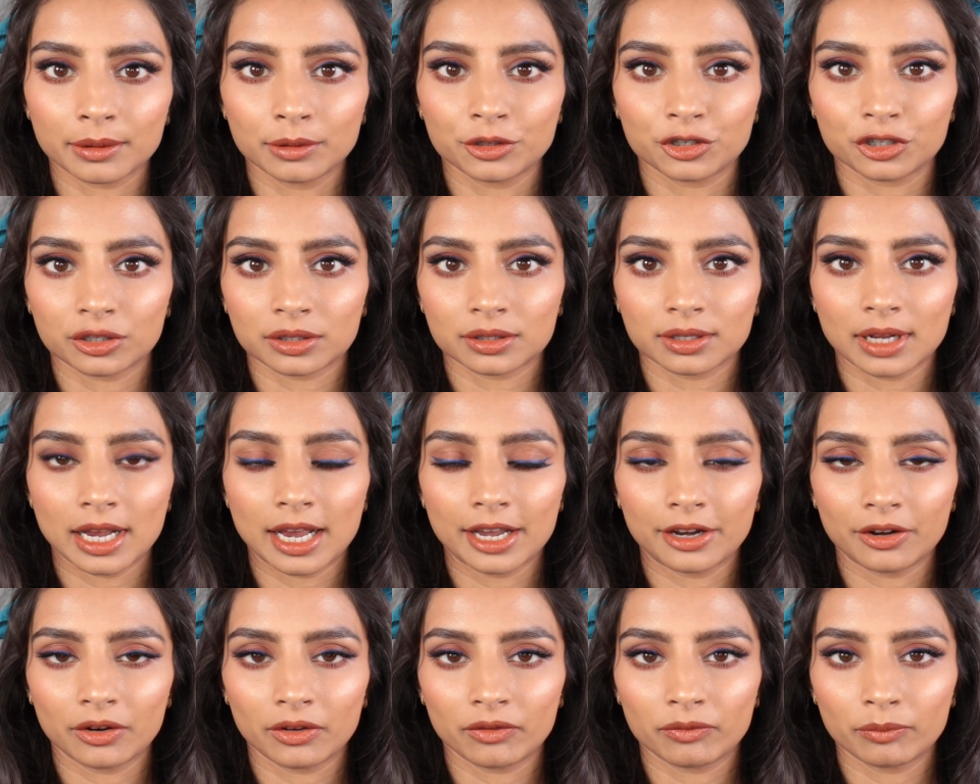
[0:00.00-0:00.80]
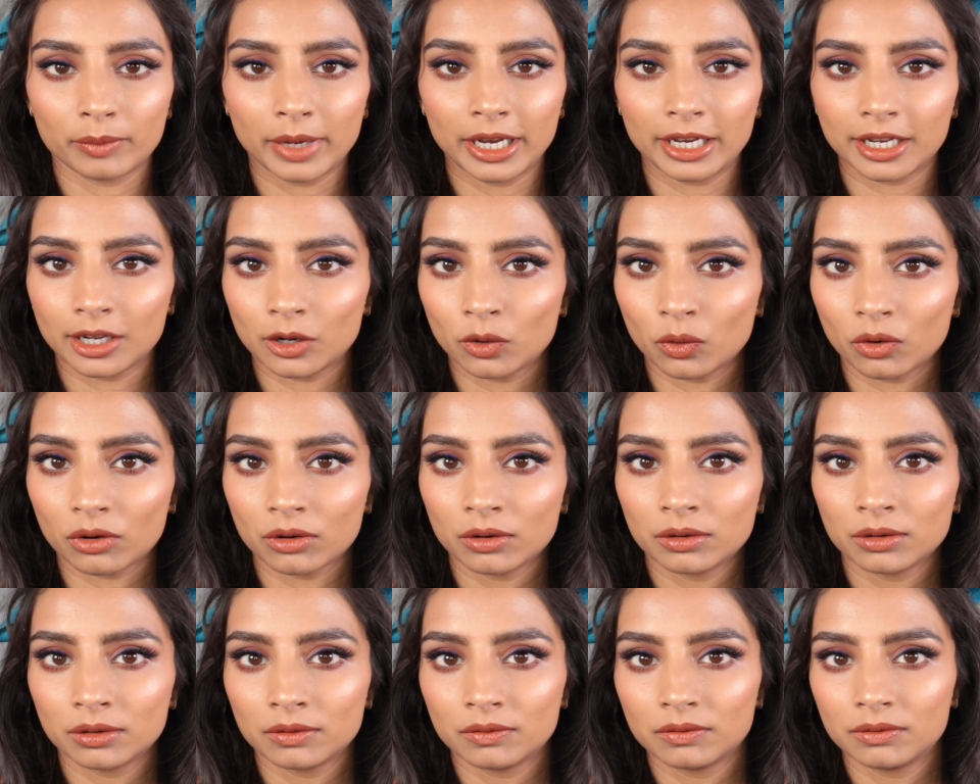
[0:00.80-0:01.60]
just kind of made it look
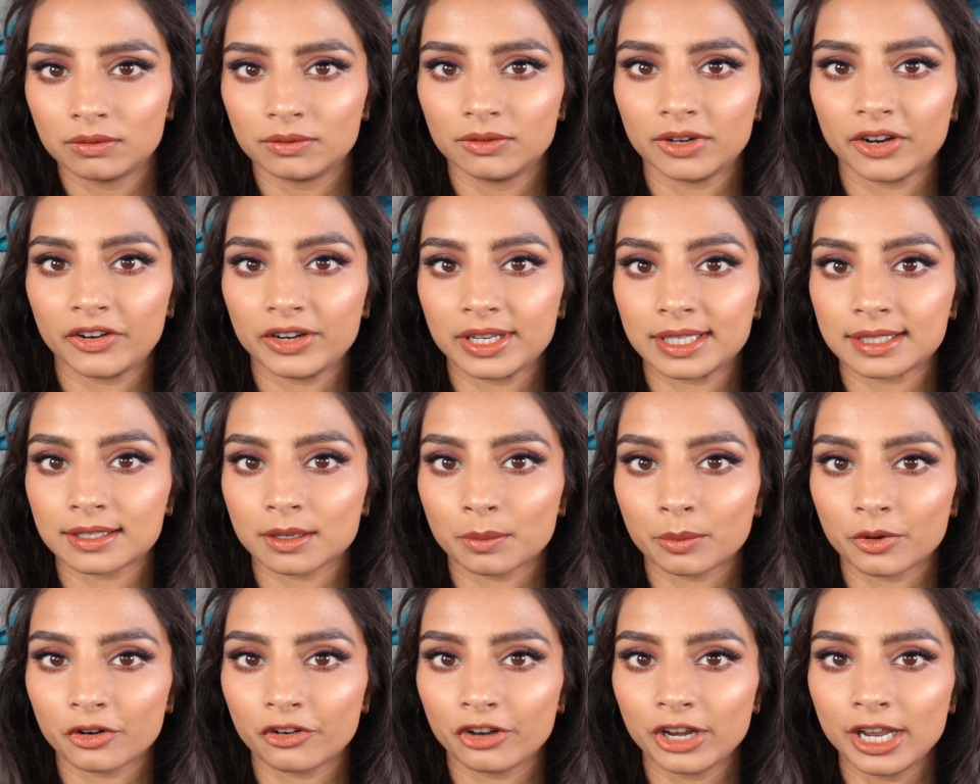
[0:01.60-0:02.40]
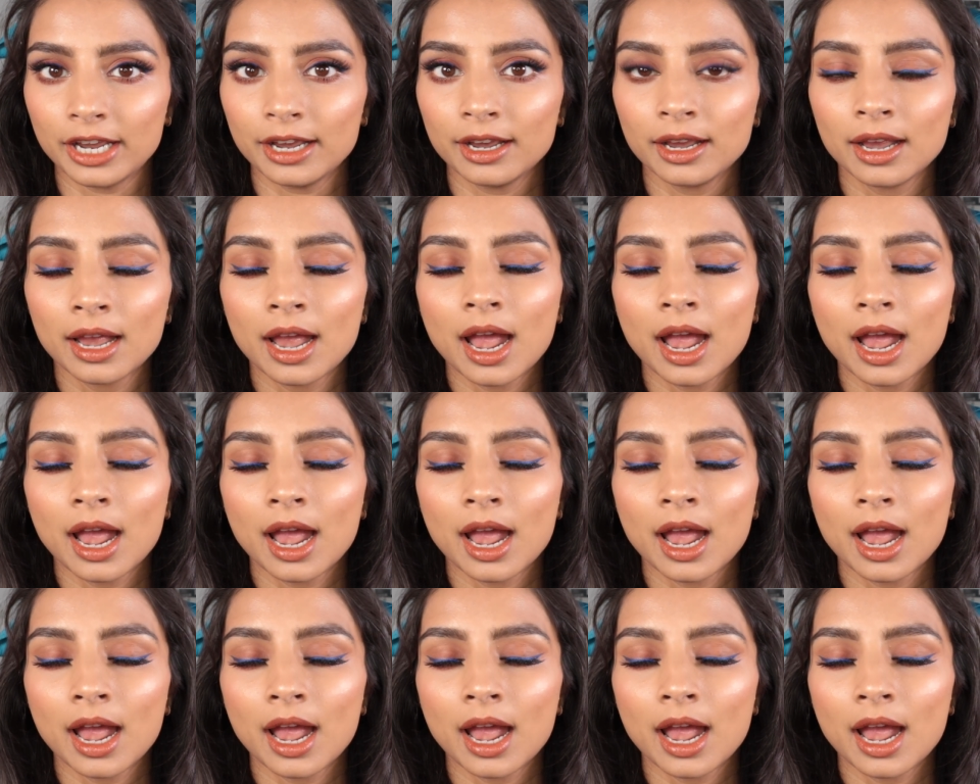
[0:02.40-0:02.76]
very summery.